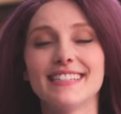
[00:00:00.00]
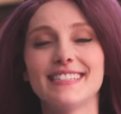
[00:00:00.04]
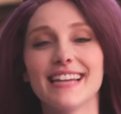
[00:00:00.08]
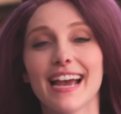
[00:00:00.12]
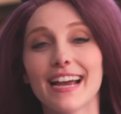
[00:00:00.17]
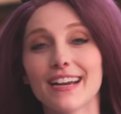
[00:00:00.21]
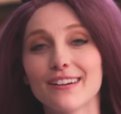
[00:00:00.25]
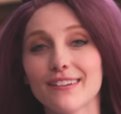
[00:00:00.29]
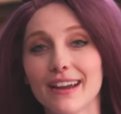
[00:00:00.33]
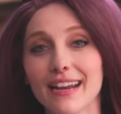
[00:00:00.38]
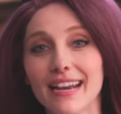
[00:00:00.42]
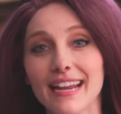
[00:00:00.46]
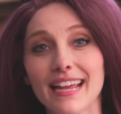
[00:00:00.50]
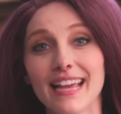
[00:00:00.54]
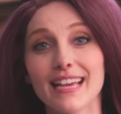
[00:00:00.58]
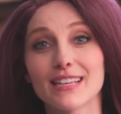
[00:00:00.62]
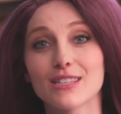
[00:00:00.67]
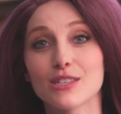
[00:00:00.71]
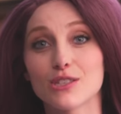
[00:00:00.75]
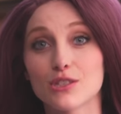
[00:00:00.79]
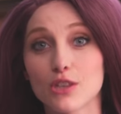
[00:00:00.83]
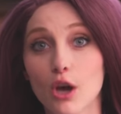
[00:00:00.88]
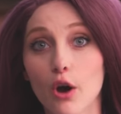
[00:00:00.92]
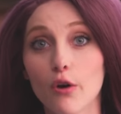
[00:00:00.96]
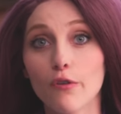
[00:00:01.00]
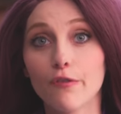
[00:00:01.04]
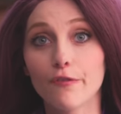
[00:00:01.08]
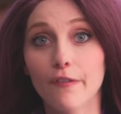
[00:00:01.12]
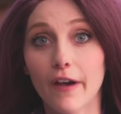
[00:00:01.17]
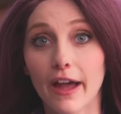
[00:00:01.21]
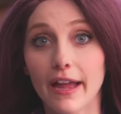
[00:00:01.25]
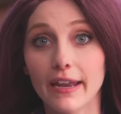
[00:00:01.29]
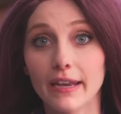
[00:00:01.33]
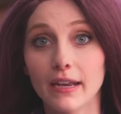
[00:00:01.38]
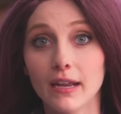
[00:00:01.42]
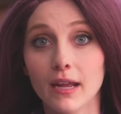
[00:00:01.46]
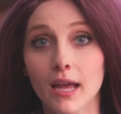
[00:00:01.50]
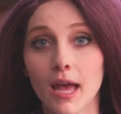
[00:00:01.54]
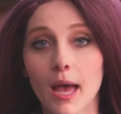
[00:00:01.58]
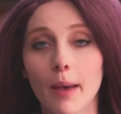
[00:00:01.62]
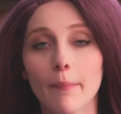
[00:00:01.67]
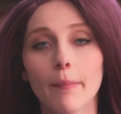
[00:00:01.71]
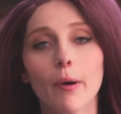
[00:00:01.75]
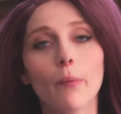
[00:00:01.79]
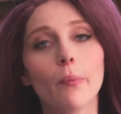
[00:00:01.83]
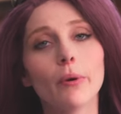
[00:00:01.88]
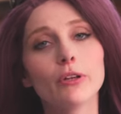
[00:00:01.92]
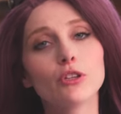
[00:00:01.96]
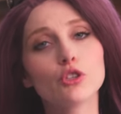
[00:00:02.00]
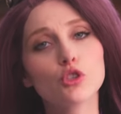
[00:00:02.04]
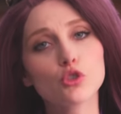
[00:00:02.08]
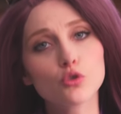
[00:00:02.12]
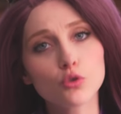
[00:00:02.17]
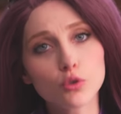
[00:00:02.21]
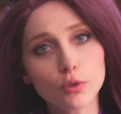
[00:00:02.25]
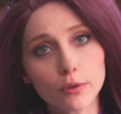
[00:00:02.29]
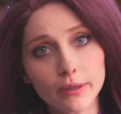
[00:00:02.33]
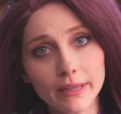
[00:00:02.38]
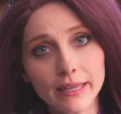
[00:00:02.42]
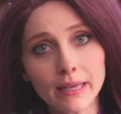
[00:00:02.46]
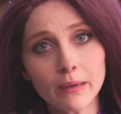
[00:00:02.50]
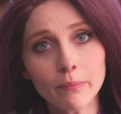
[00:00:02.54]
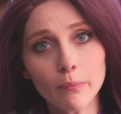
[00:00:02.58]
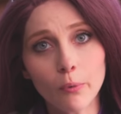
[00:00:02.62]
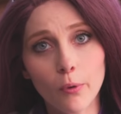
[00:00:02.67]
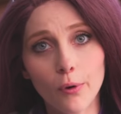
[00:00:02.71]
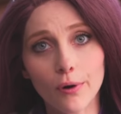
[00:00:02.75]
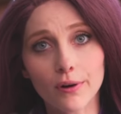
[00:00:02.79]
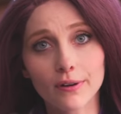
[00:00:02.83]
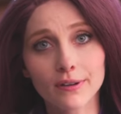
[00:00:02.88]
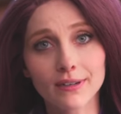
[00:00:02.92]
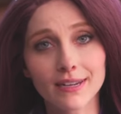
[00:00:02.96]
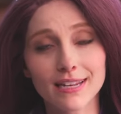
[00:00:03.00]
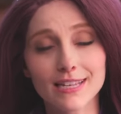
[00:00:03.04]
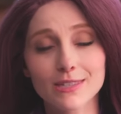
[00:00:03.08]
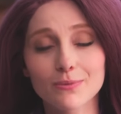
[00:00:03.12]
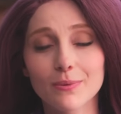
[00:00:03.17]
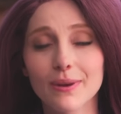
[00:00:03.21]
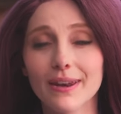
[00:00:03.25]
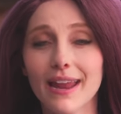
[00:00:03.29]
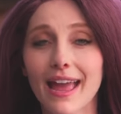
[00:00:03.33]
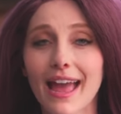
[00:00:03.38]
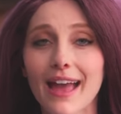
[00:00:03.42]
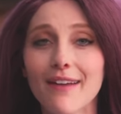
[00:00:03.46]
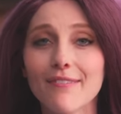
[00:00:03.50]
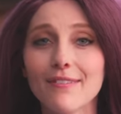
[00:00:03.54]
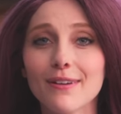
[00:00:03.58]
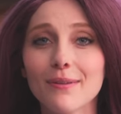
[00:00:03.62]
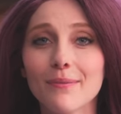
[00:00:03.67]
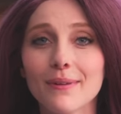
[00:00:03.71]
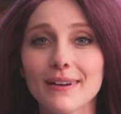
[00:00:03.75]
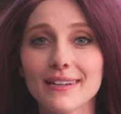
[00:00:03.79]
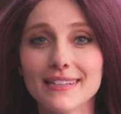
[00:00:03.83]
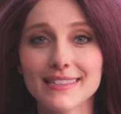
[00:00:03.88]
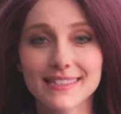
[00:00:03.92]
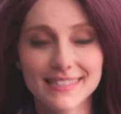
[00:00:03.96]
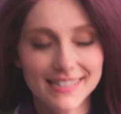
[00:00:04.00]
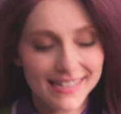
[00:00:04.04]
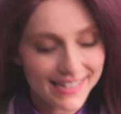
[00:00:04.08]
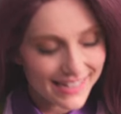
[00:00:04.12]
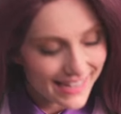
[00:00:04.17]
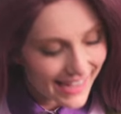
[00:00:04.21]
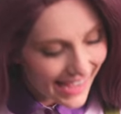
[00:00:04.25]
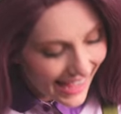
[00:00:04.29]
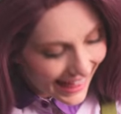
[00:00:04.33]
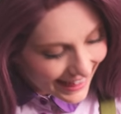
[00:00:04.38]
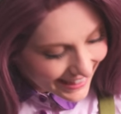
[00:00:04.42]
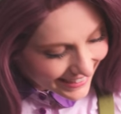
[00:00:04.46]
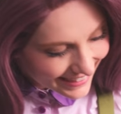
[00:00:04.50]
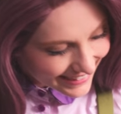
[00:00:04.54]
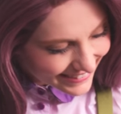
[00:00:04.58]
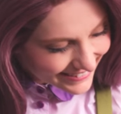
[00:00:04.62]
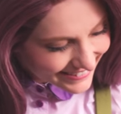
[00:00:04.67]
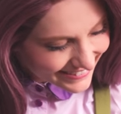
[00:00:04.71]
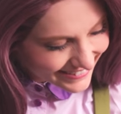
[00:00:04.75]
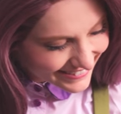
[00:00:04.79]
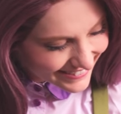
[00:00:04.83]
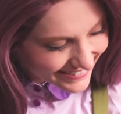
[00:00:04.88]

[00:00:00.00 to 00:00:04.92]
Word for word: Decorating is so fun, but what's truly important is when everyone is together.